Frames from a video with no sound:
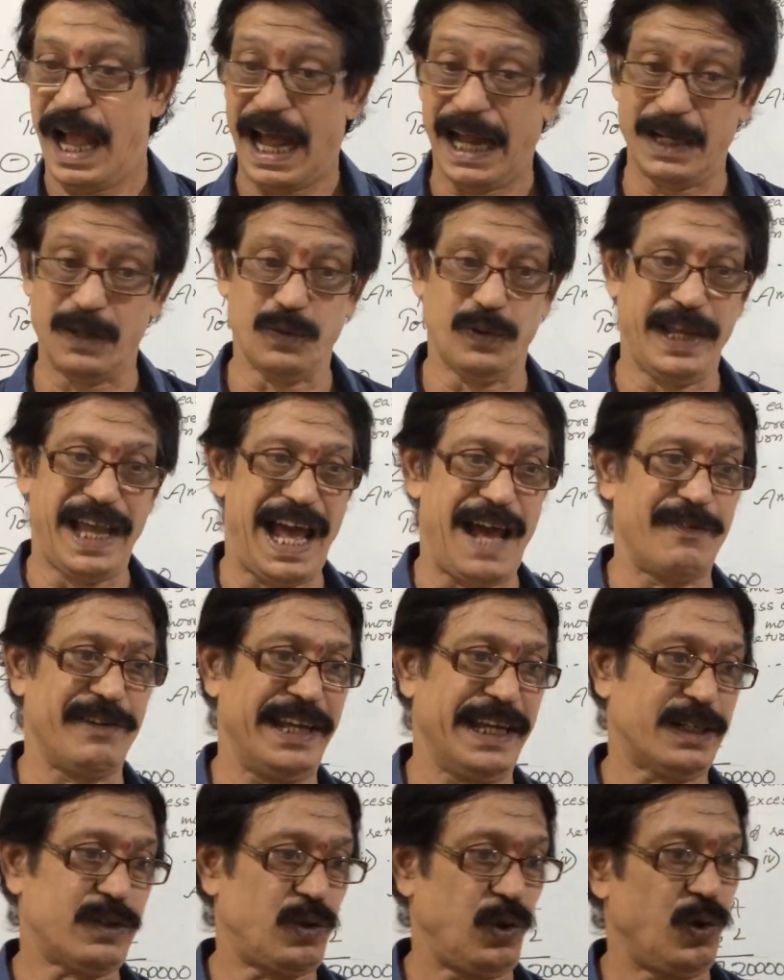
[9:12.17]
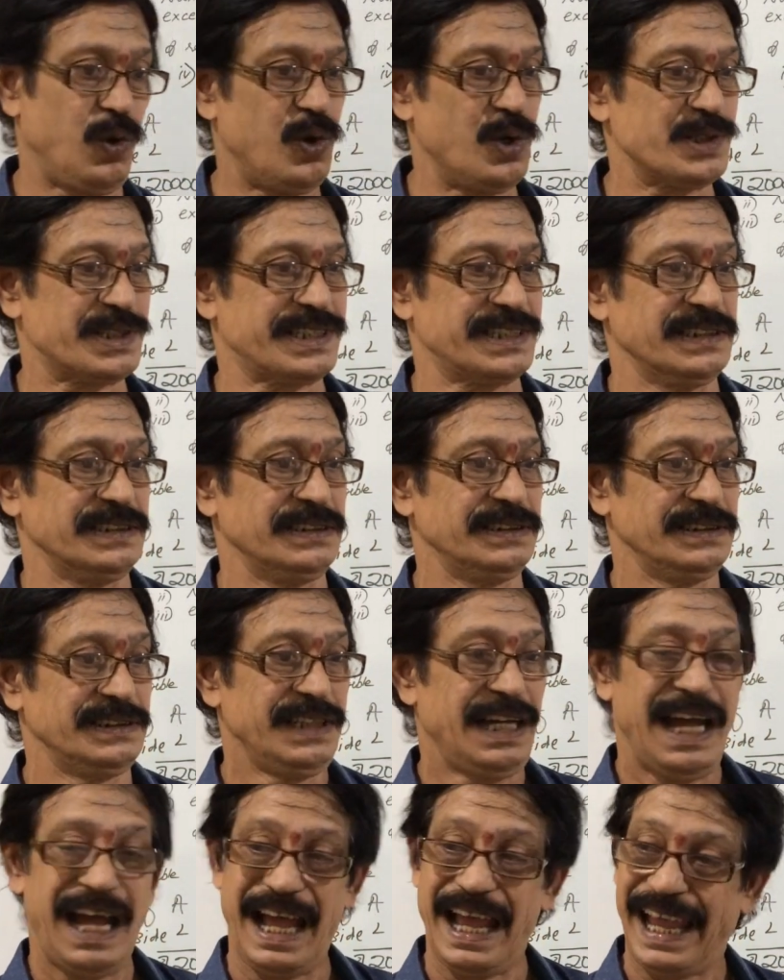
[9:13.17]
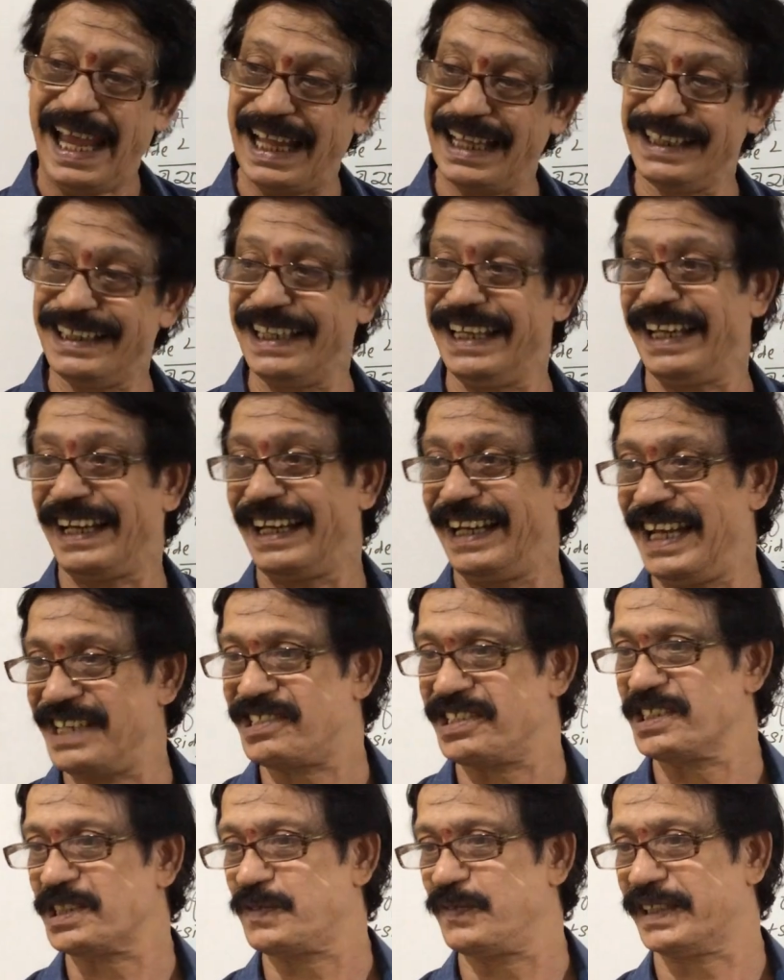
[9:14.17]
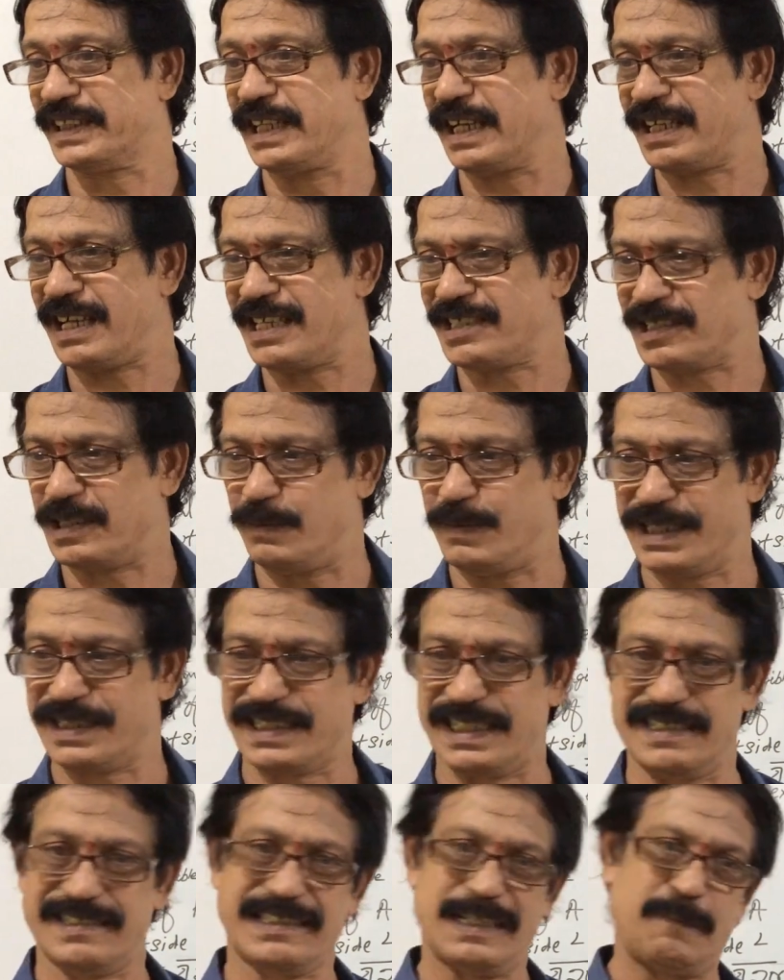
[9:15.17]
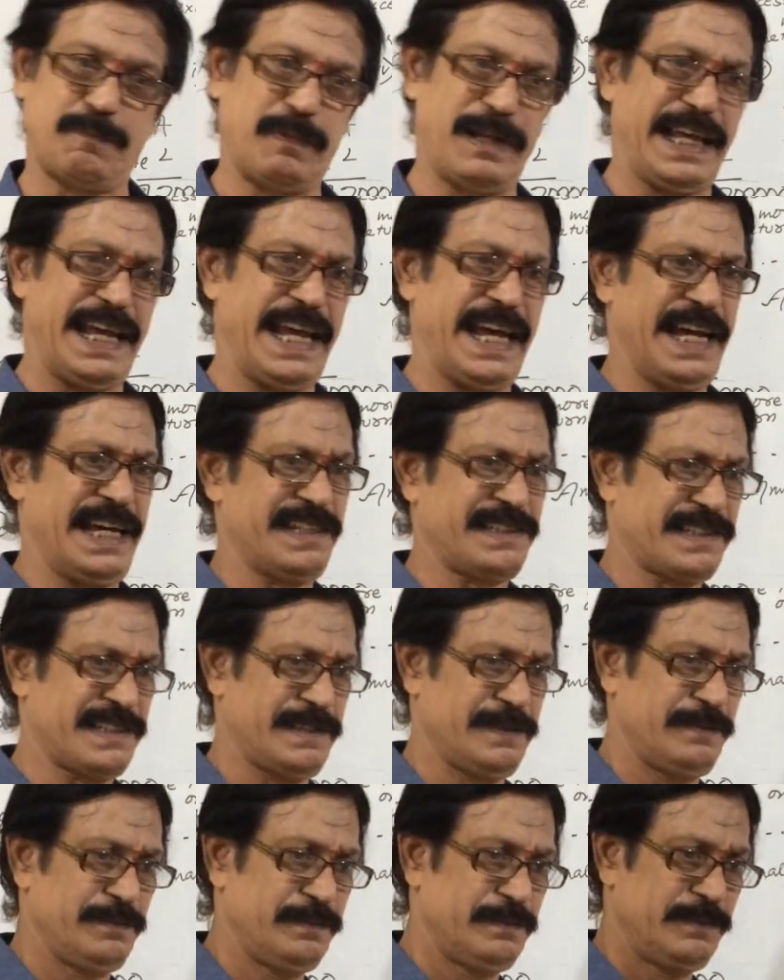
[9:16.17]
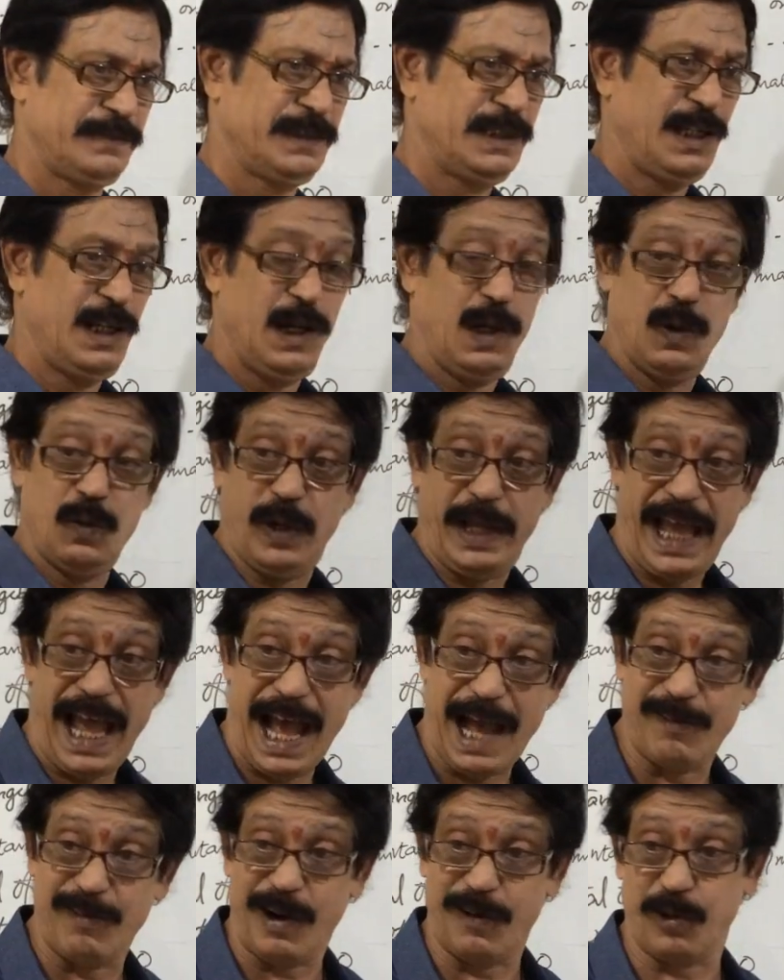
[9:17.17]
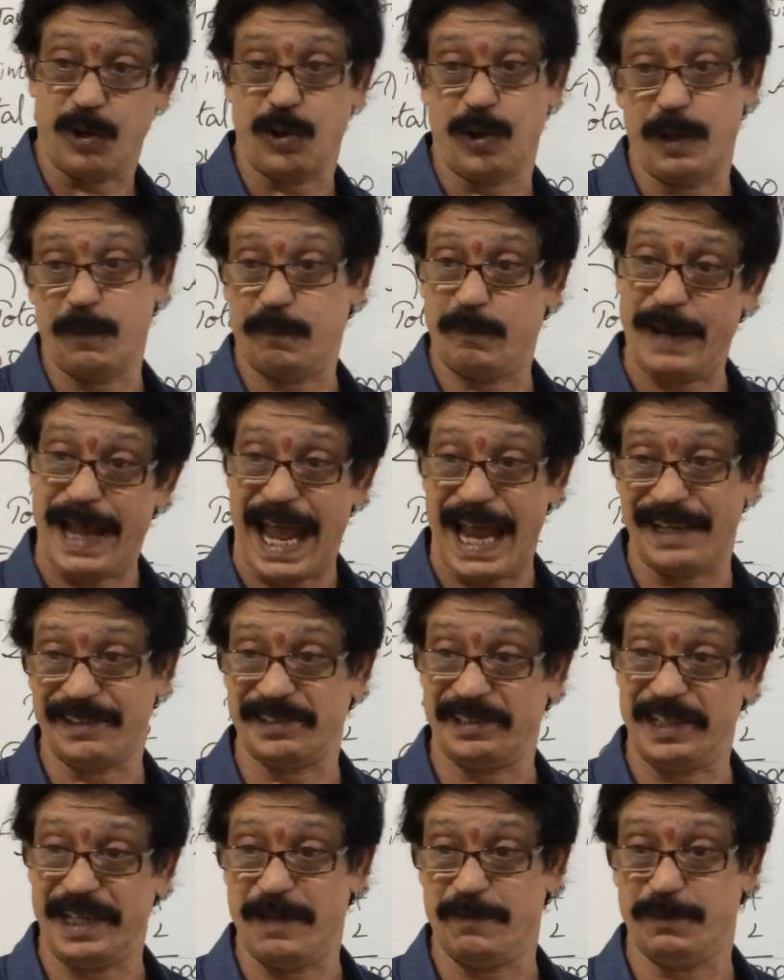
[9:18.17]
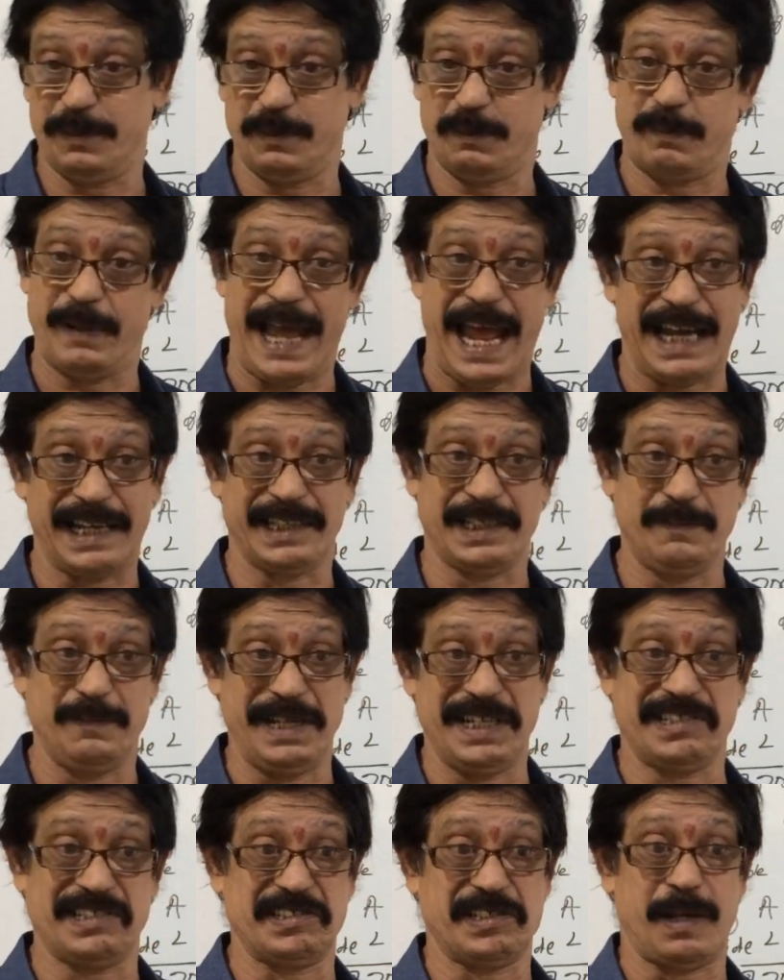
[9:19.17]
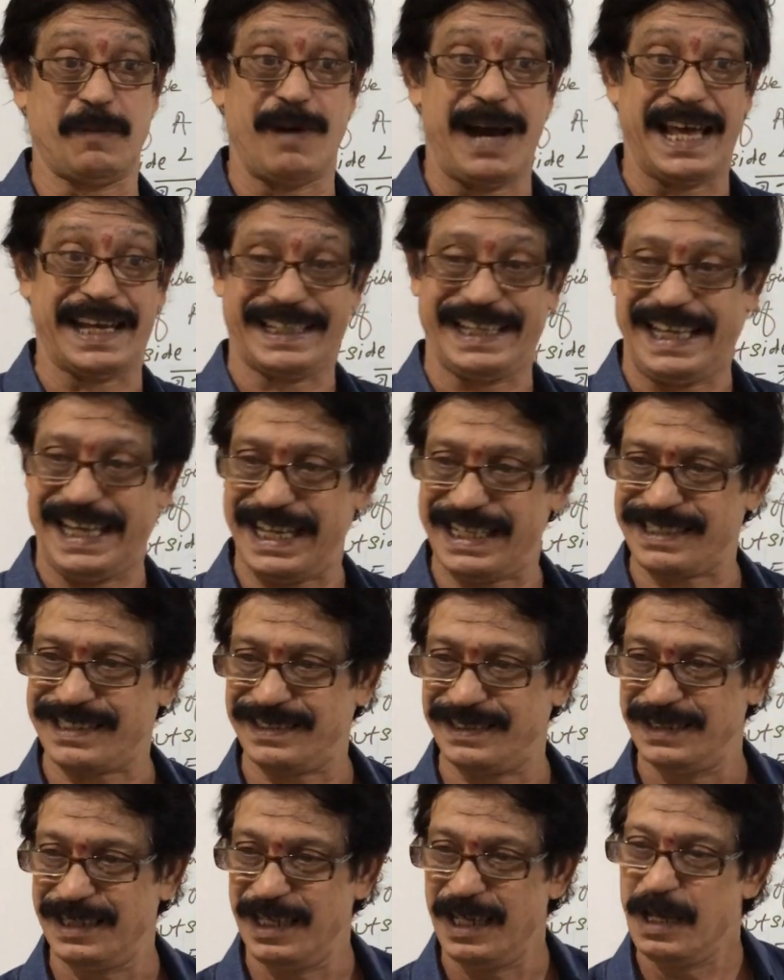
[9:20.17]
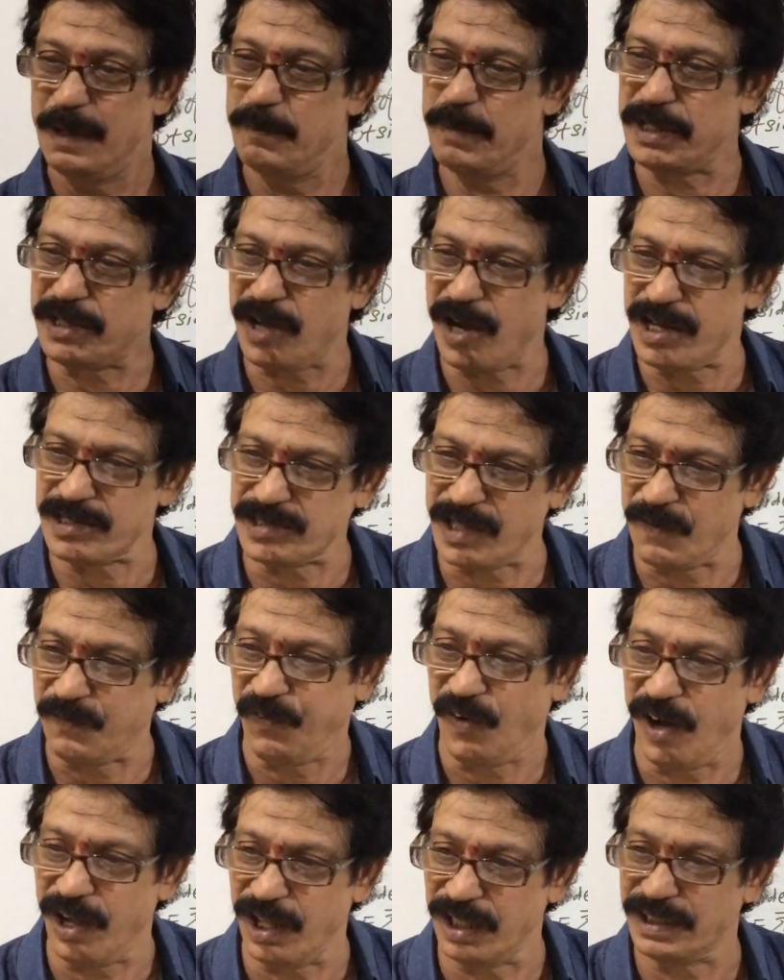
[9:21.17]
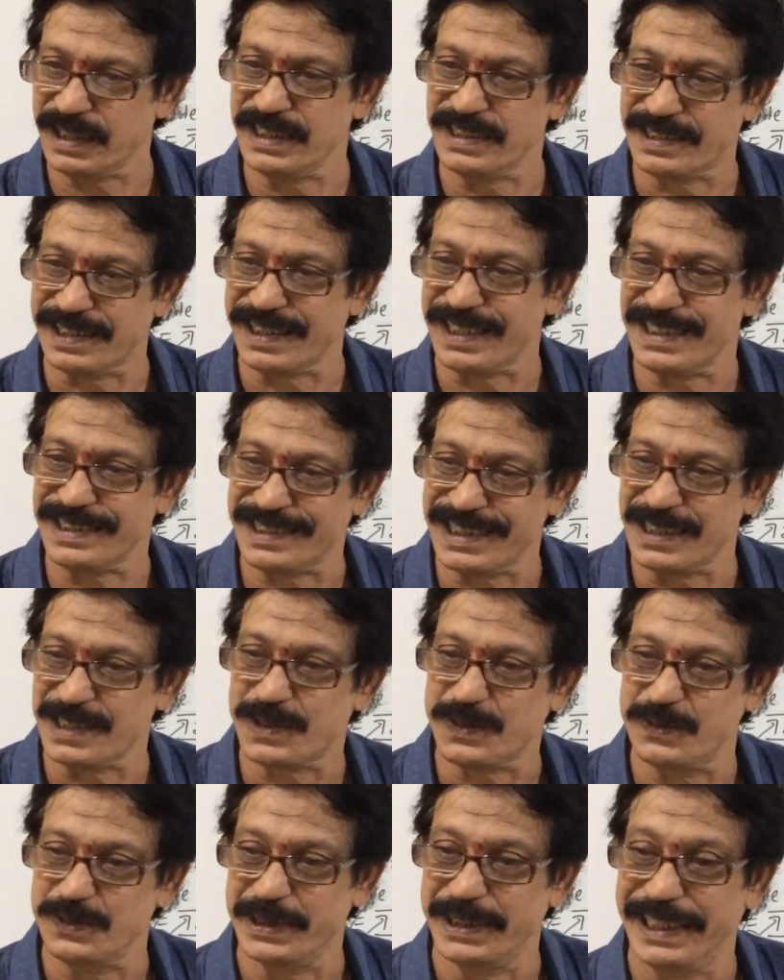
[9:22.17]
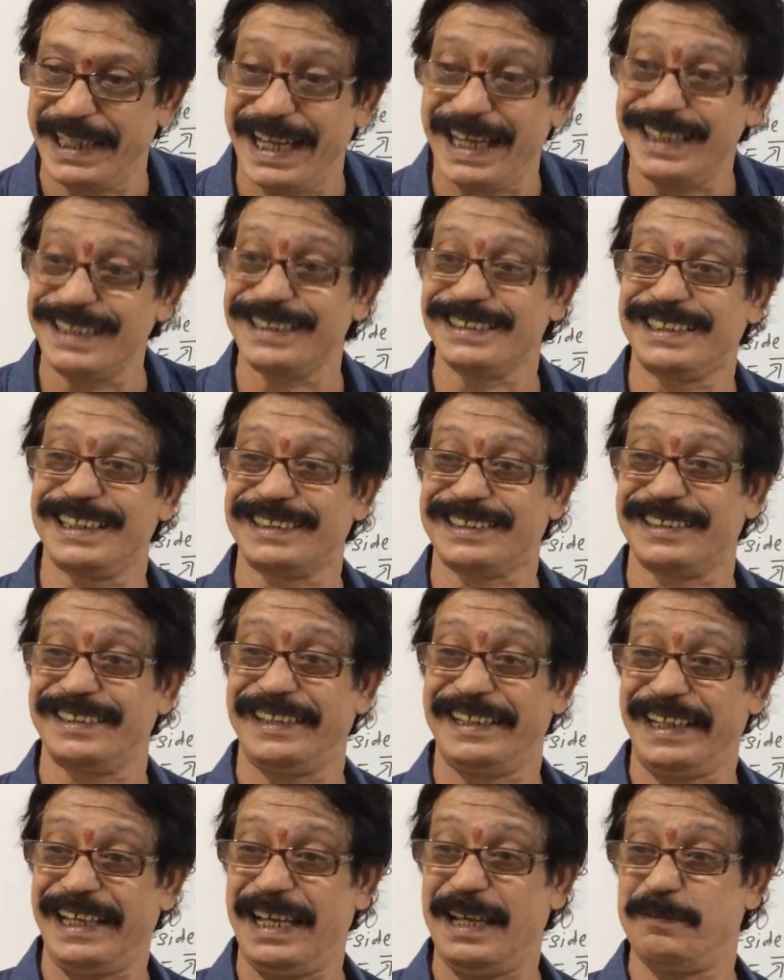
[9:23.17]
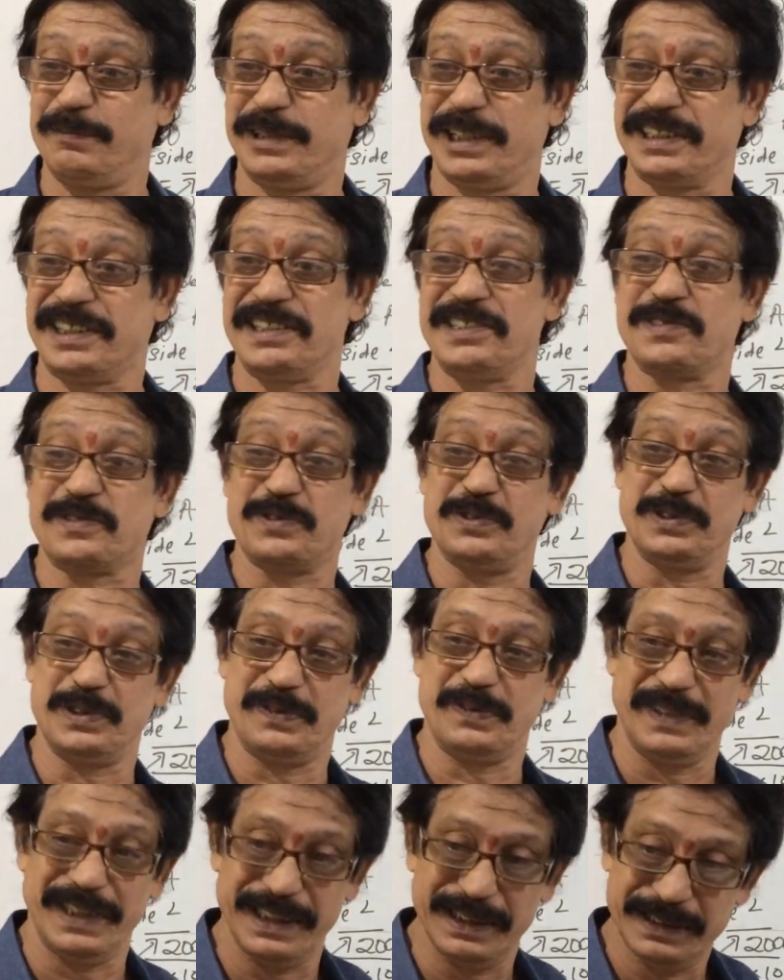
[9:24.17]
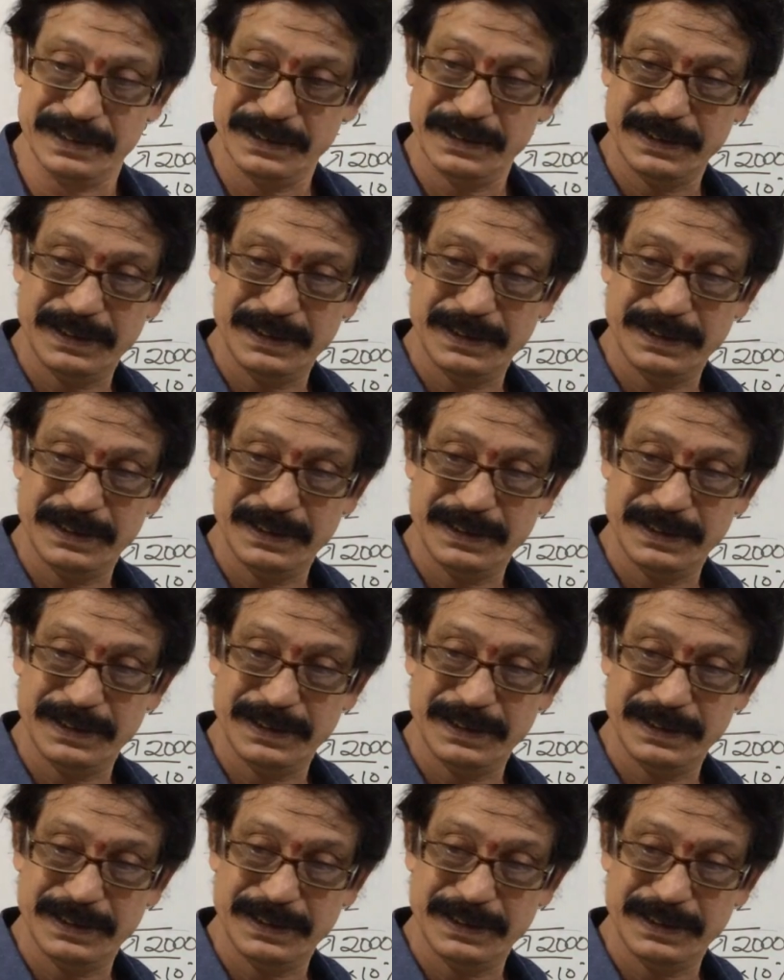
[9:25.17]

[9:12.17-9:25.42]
and we have a close, healthy relations with the customers and suppliers. We have our own brand name, brand image in the market. Because of all these reasons, we earned that name that is goodwill.